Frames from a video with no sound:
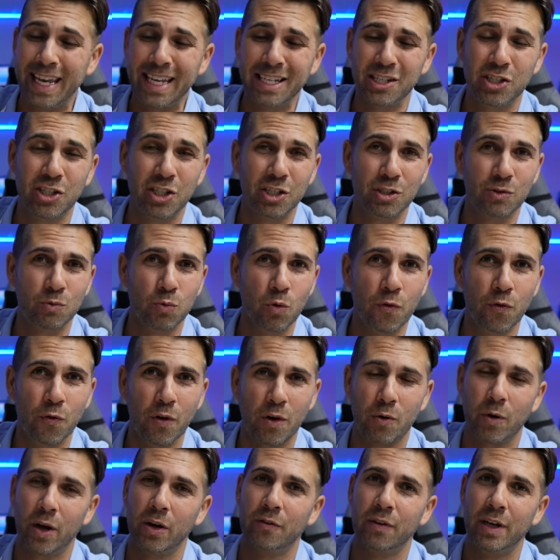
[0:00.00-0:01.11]
inches
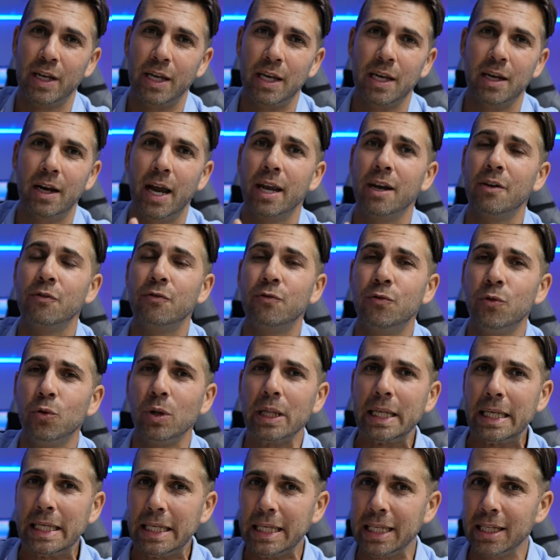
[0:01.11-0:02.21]
woofer right over here and a
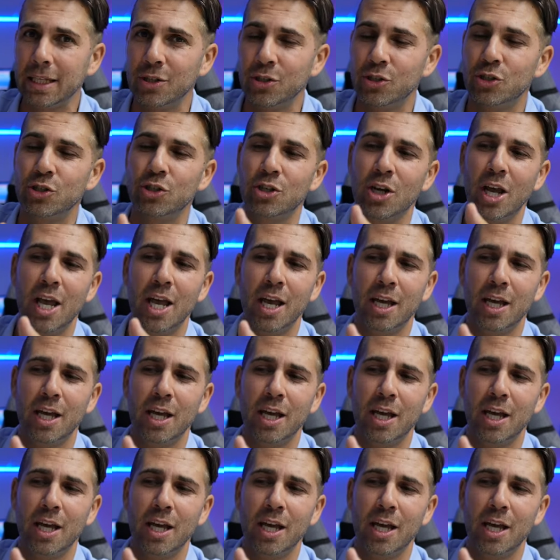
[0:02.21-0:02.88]
full inch